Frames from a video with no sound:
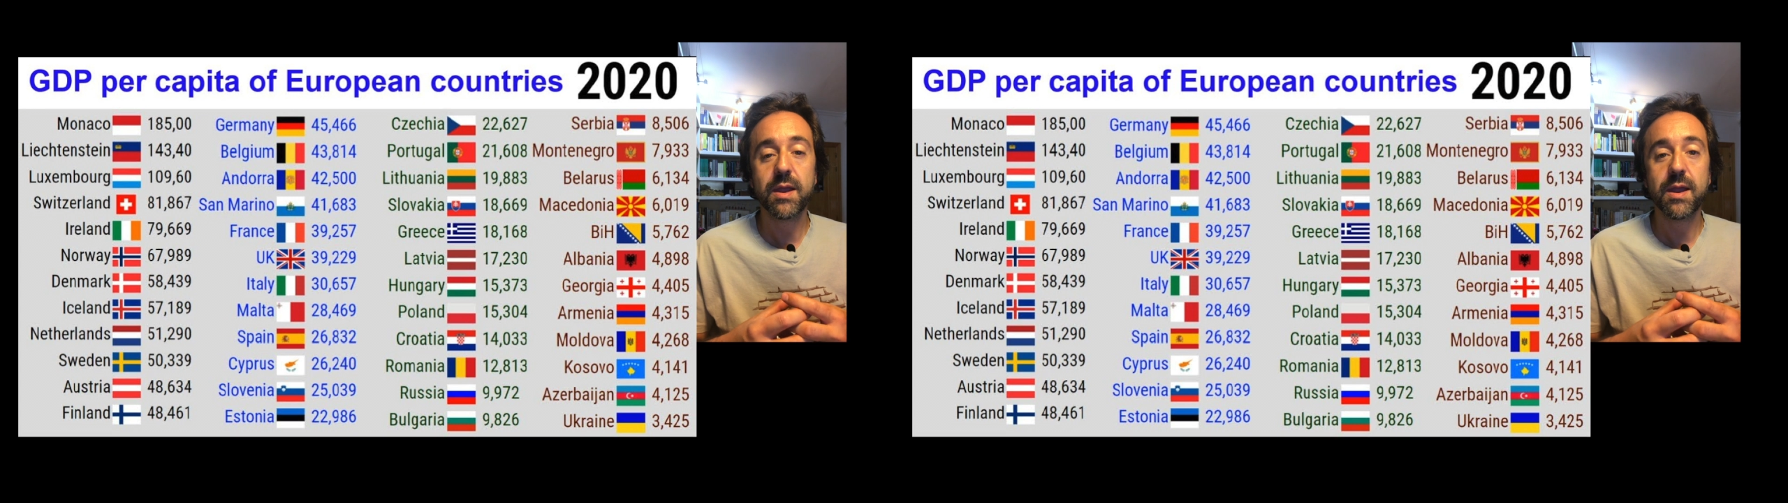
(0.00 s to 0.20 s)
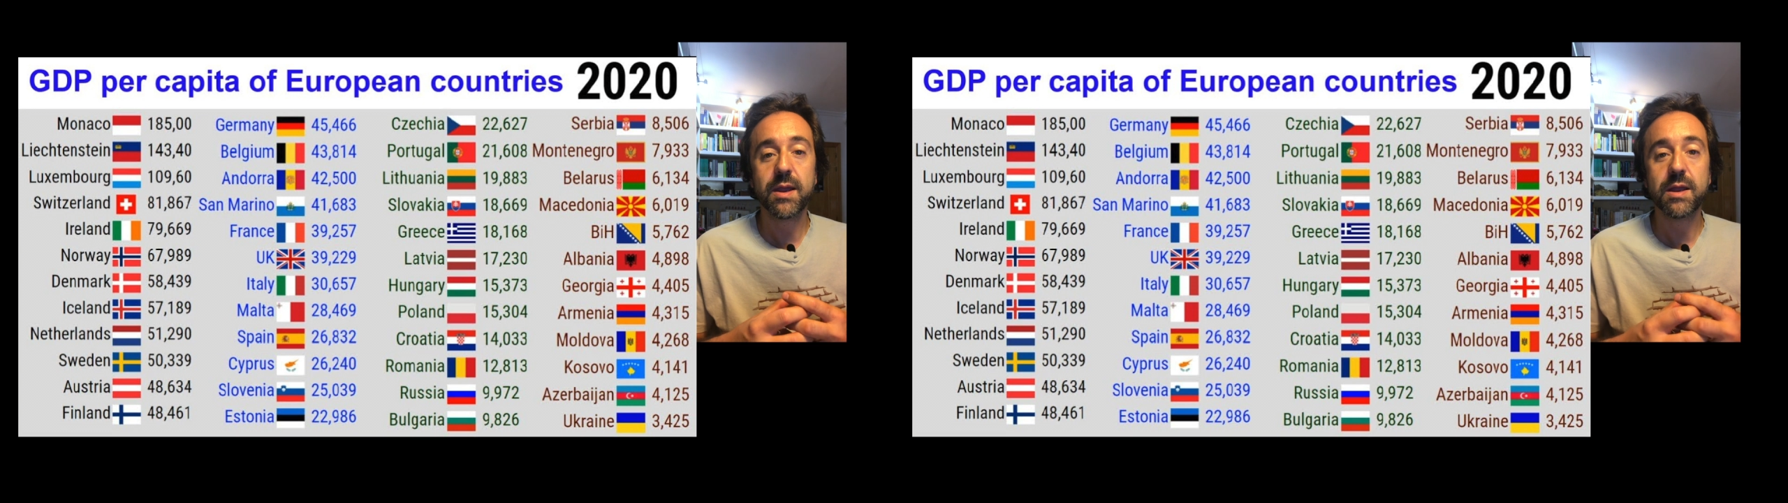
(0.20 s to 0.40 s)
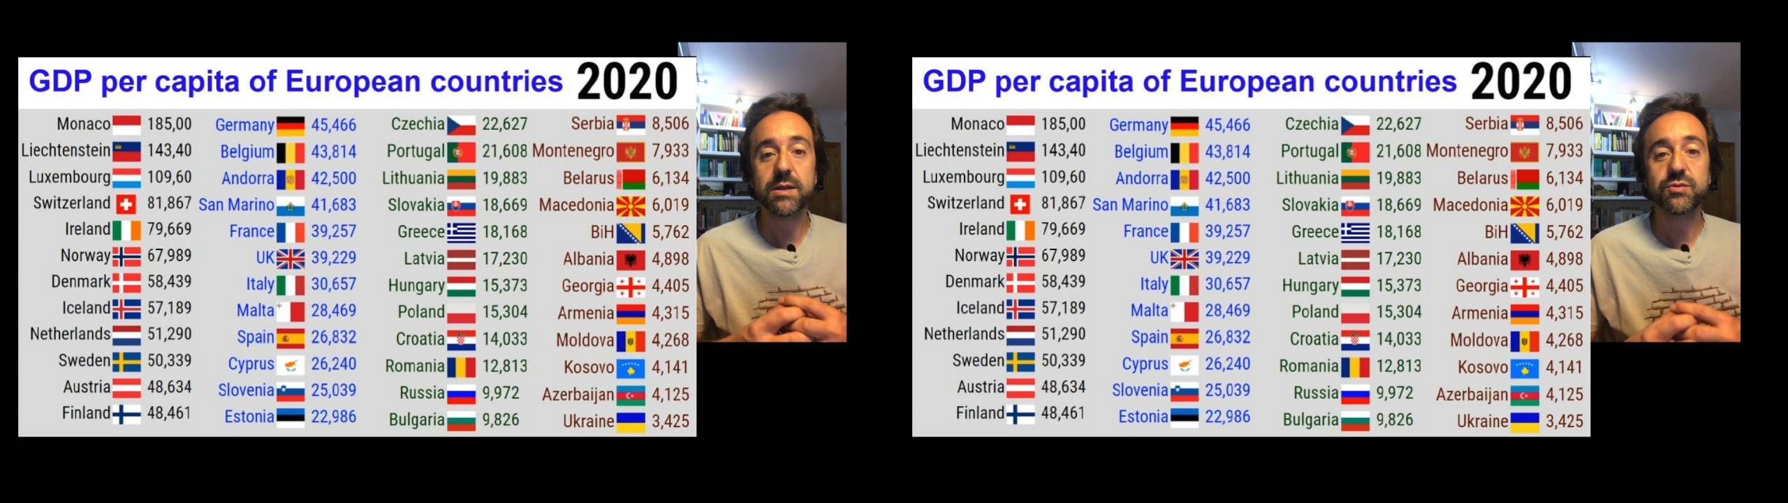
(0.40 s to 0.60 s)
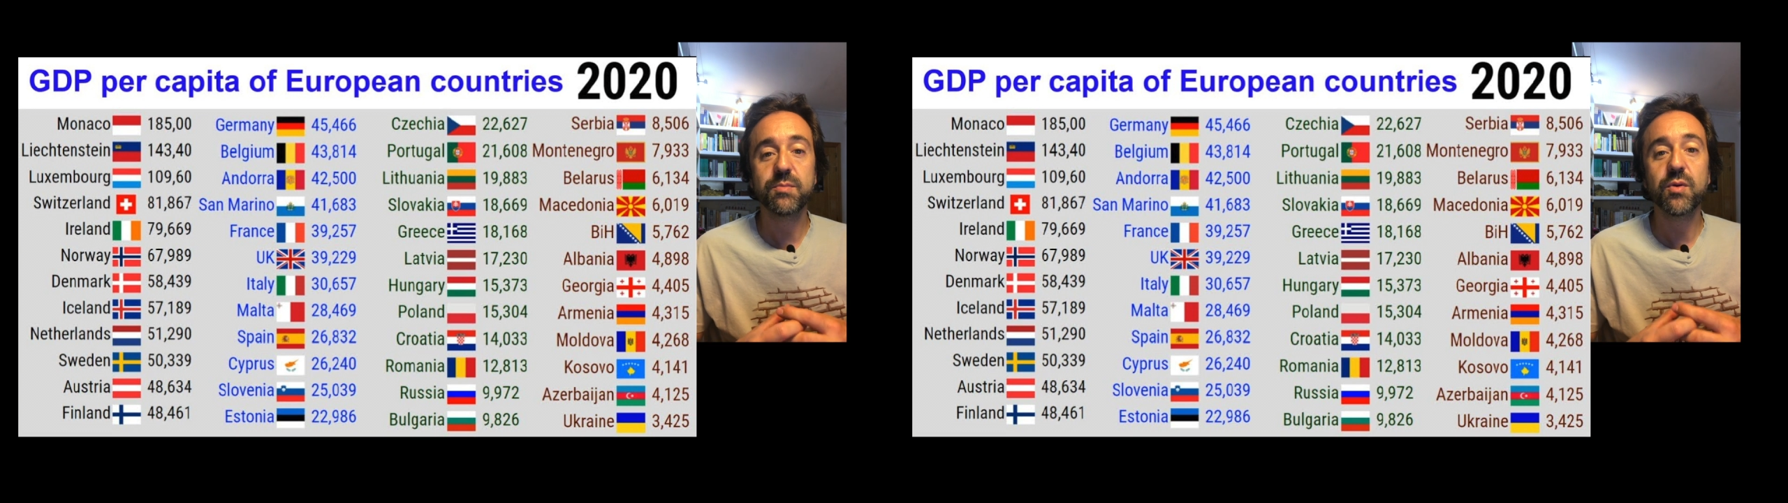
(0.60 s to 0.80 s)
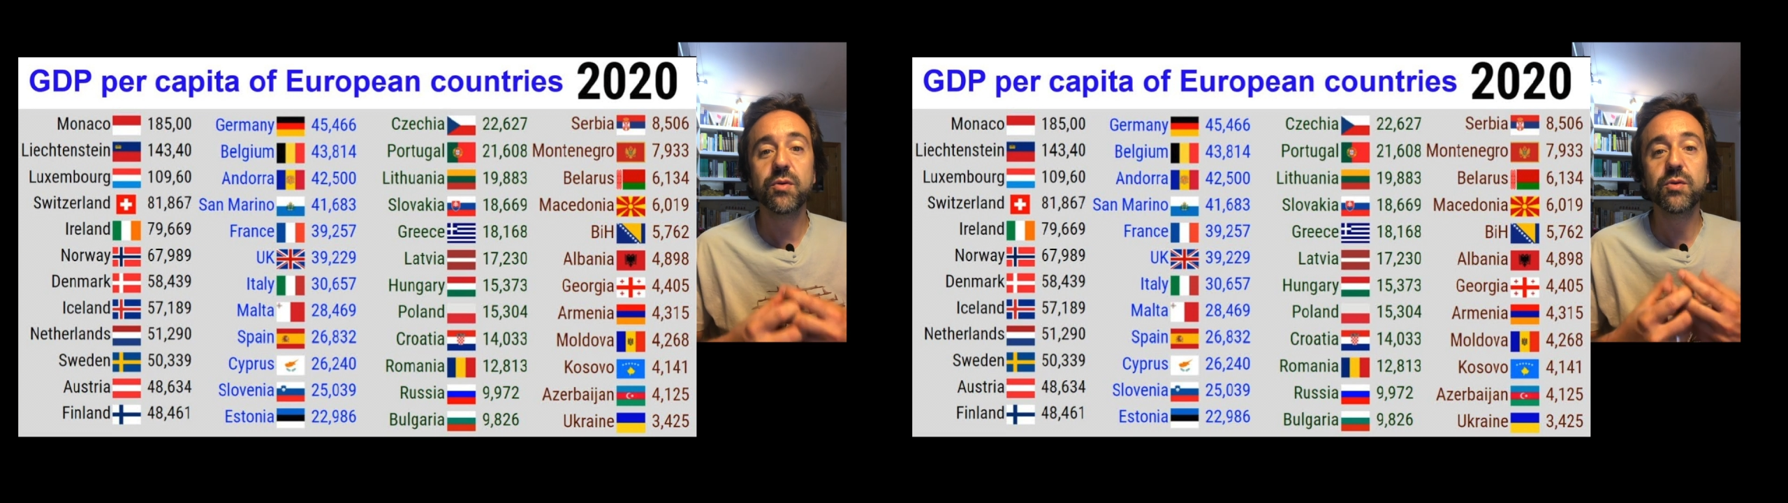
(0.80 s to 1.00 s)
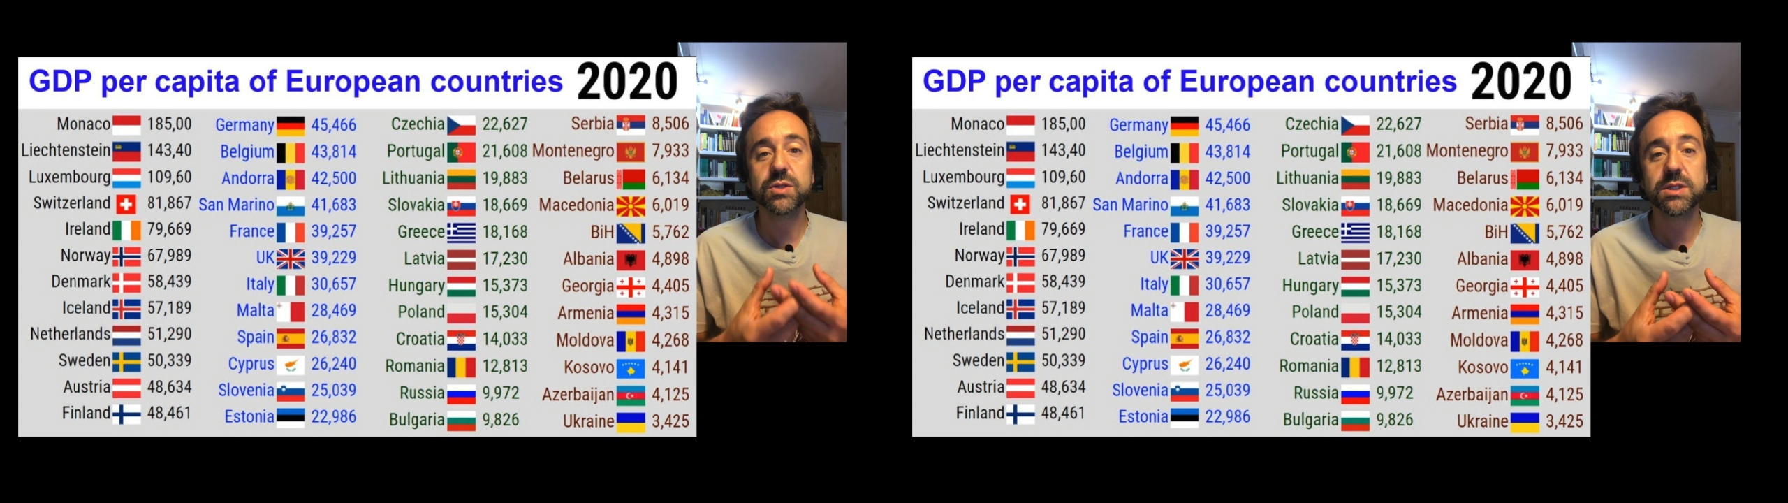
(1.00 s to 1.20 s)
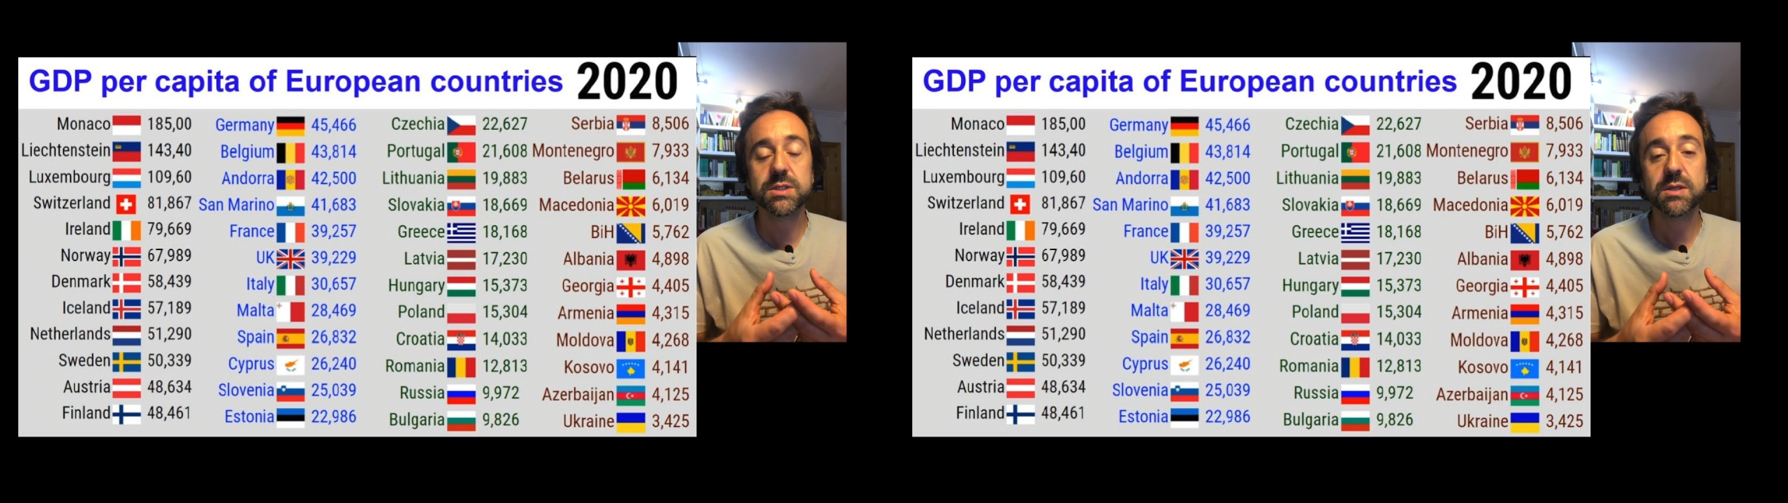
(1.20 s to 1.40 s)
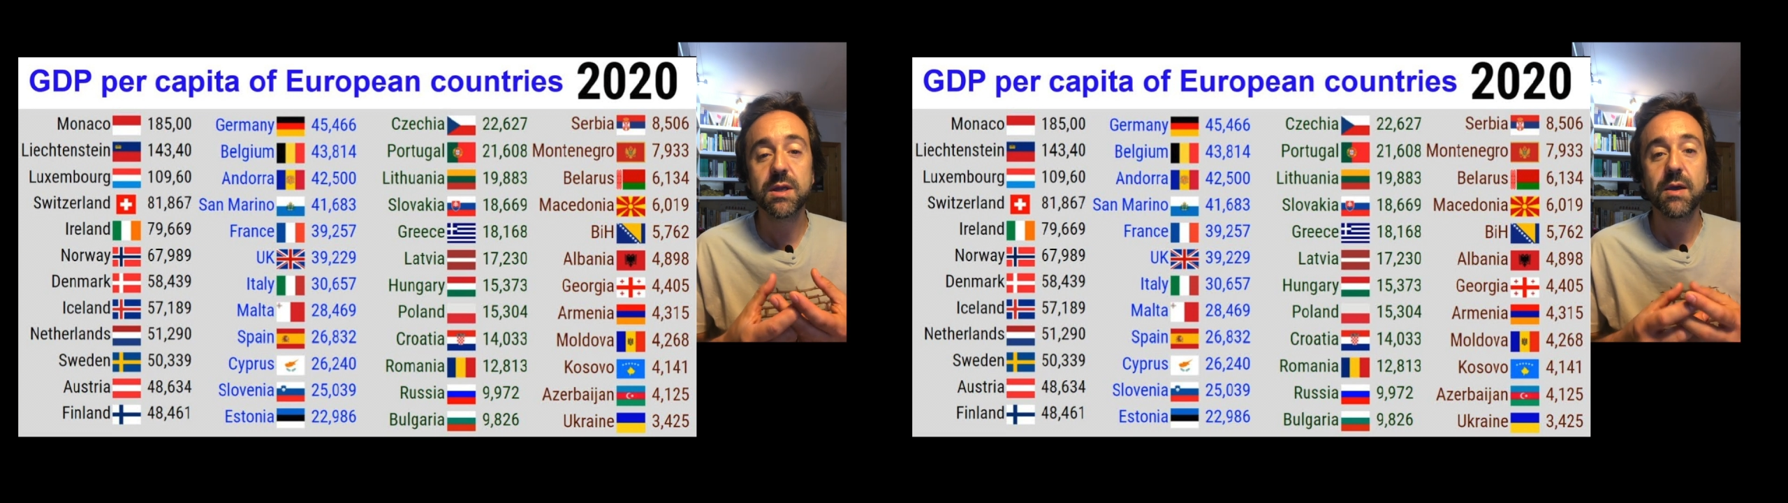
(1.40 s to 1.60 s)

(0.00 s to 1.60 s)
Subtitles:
a country produces,